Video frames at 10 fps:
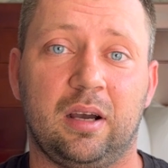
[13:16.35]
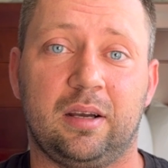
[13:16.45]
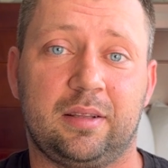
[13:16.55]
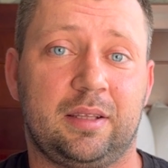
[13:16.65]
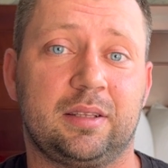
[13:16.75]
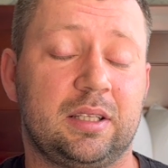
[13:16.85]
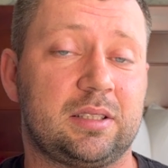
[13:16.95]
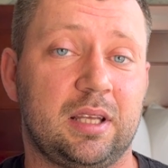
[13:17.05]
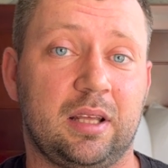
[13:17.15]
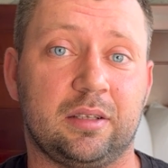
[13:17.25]
I think
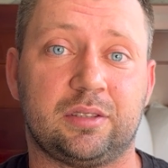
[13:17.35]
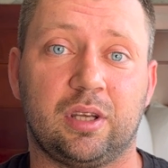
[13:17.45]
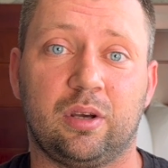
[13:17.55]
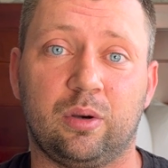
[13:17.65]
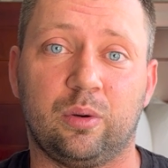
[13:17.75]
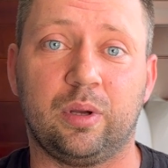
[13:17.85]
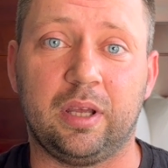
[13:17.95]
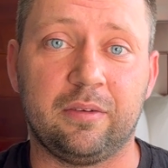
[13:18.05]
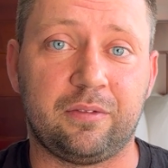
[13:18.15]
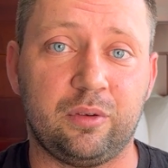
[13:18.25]
that's it. So
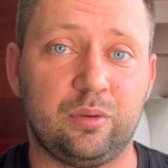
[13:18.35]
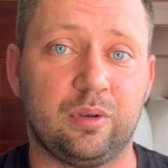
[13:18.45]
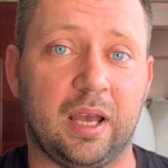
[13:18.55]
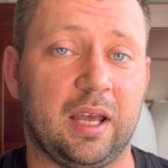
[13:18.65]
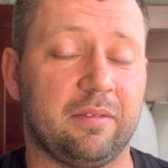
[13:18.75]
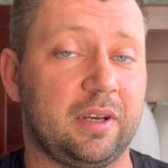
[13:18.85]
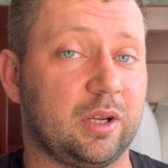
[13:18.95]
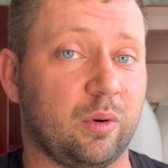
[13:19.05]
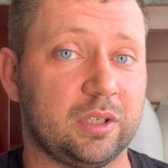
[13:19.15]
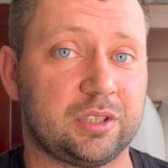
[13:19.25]
if you have any
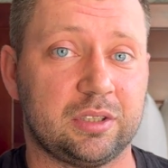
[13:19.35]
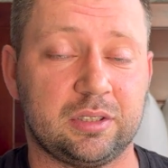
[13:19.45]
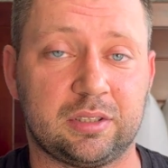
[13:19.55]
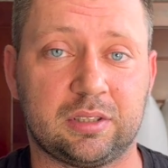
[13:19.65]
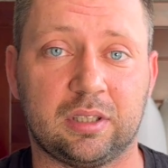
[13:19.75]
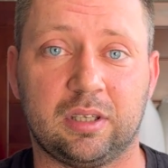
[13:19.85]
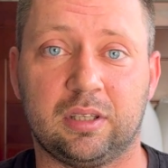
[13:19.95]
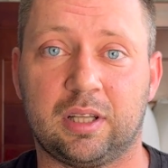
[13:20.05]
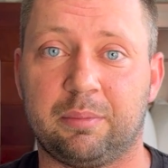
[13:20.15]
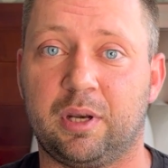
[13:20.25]
questions,
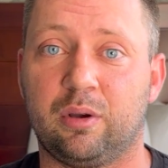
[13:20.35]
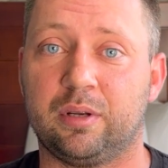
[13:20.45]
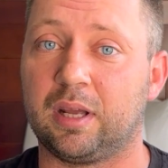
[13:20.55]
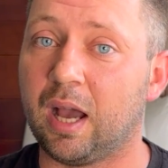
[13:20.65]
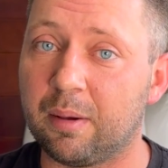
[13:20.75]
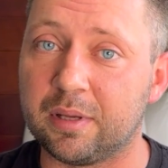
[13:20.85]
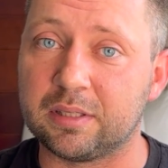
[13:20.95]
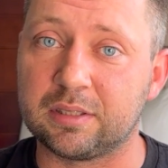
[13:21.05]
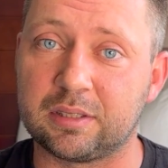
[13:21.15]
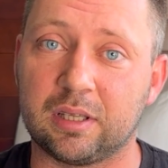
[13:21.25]
let me know in
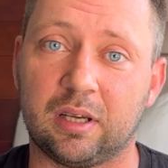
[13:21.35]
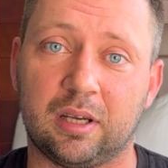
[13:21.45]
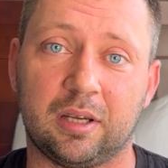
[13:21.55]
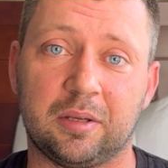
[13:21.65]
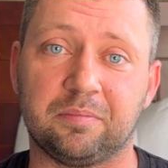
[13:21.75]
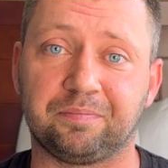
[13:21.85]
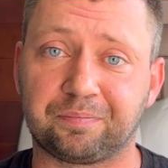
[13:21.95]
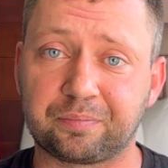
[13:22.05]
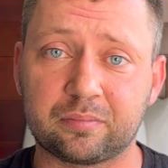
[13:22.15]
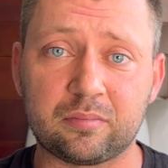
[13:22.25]
comments.
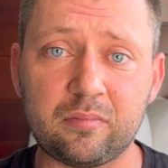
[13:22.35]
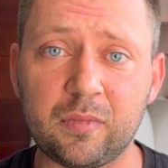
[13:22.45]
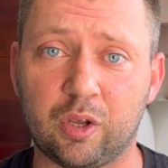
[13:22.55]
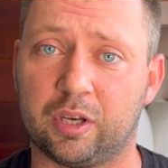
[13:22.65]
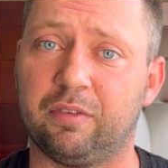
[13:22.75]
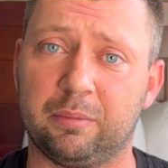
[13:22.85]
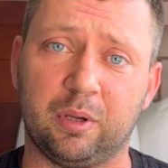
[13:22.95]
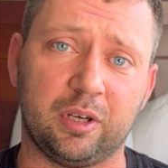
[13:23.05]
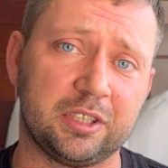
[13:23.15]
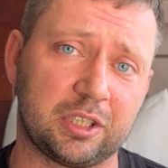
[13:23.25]
You can find me
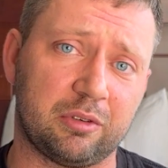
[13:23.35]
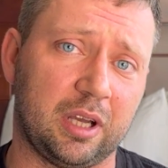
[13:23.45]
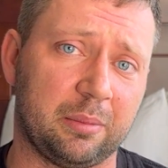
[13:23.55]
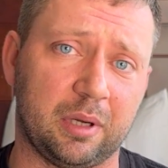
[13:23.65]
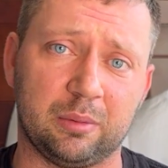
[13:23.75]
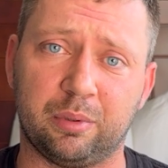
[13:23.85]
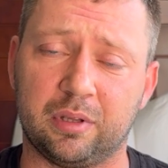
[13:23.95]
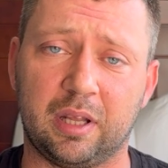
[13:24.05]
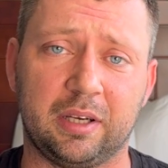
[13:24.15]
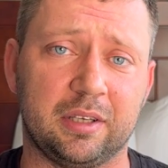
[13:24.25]
on Instagram. I'll put
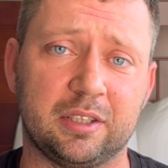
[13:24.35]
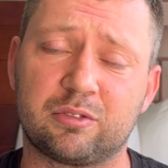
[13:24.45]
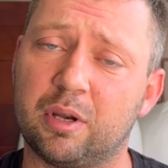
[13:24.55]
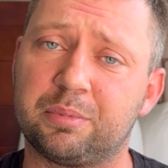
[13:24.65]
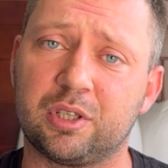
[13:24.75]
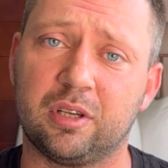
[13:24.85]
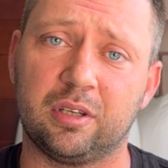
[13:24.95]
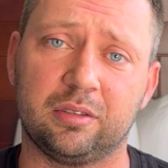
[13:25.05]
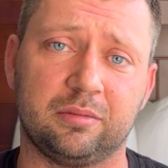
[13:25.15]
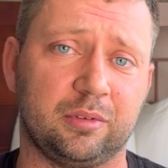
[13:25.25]
that in
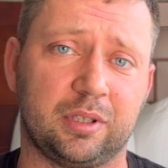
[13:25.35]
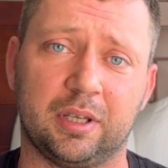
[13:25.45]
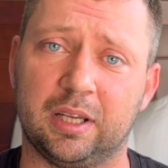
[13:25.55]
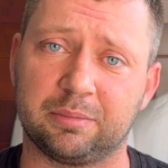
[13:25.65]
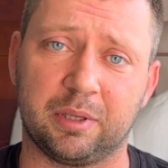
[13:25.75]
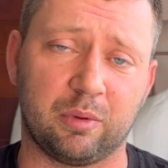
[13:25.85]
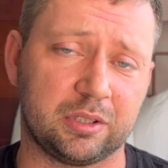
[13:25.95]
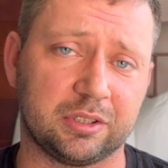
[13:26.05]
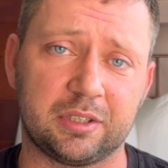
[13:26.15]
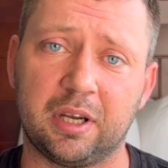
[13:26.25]
description. You can ask me
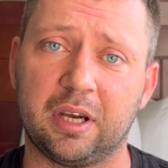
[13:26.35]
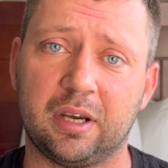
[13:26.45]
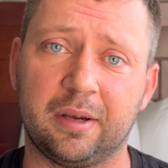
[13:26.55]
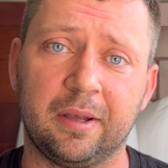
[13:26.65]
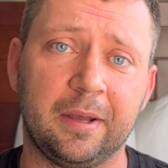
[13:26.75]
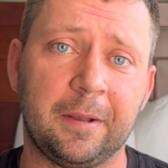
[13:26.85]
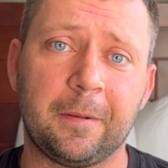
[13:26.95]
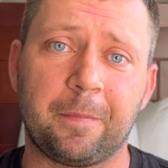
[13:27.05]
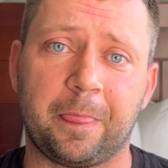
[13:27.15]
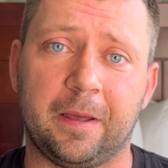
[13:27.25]
questions there.
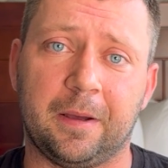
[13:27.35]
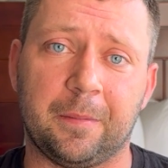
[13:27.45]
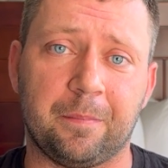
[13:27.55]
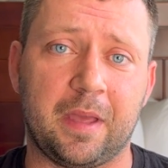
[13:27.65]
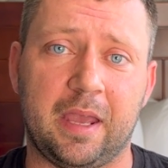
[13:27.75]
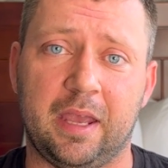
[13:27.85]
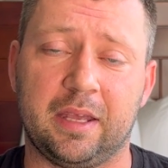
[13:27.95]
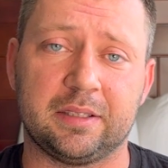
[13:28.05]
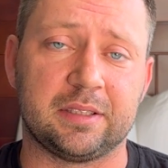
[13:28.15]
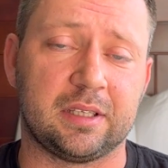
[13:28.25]

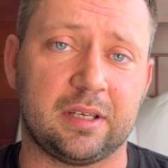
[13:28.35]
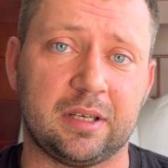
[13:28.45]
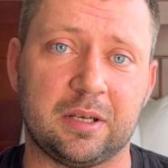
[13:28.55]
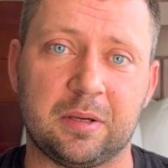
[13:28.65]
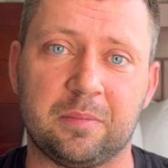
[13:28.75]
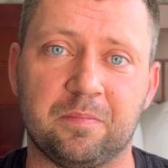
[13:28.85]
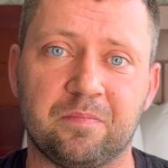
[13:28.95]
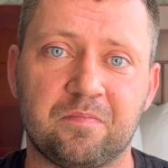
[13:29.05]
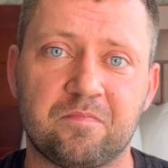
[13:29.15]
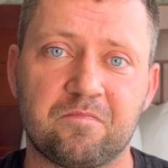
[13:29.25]
And
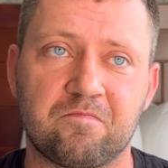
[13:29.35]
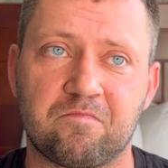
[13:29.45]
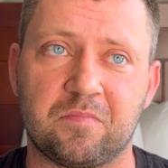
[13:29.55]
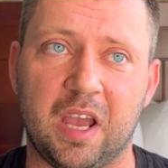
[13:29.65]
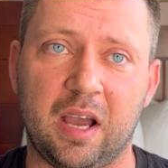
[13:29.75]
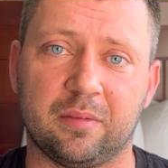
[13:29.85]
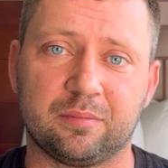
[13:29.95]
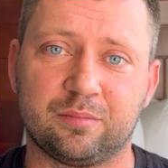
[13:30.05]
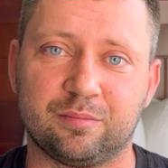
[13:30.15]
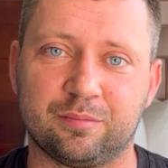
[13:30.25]
yeah,
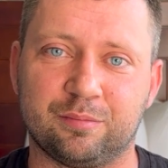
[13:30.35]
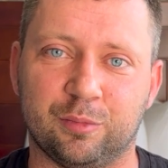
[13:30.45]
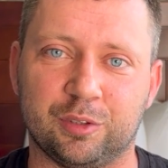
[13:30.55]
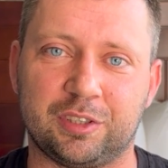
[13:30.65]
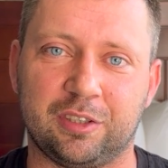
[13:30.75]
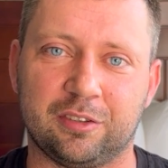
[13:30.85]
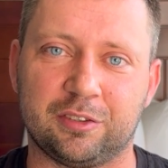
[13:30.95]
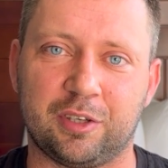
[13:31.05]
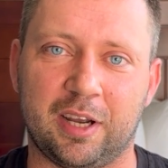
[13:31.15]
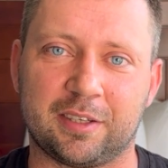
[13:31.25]
we'll see you on
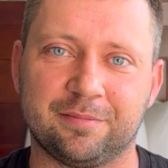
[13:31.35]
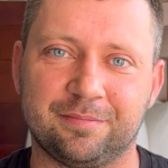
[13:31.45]
track.